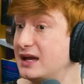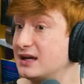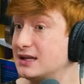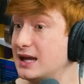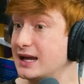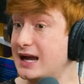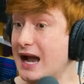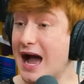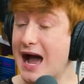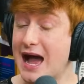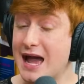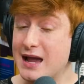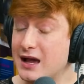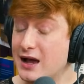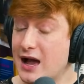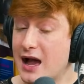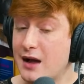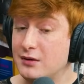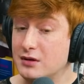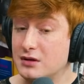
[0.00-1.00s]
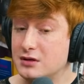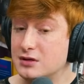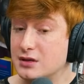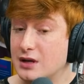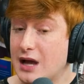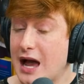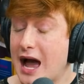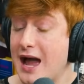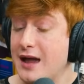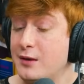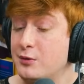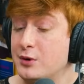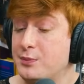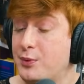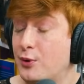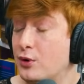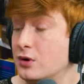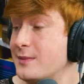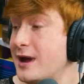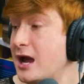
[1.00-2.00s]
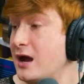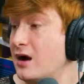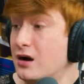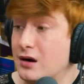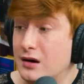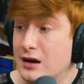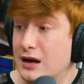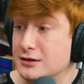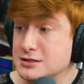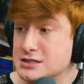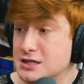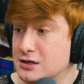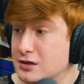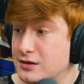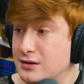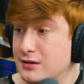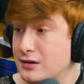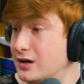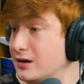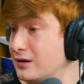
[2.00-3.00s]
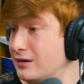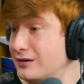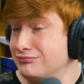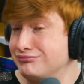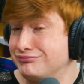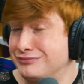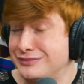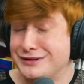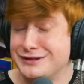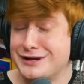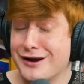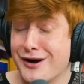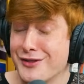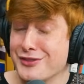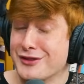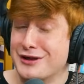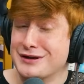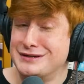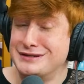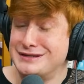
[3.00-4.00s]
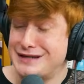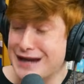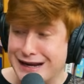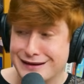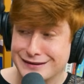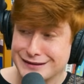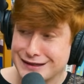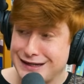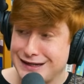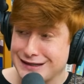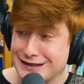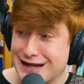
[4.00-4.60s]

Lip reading: Like I would pour my heart out to her on the daily.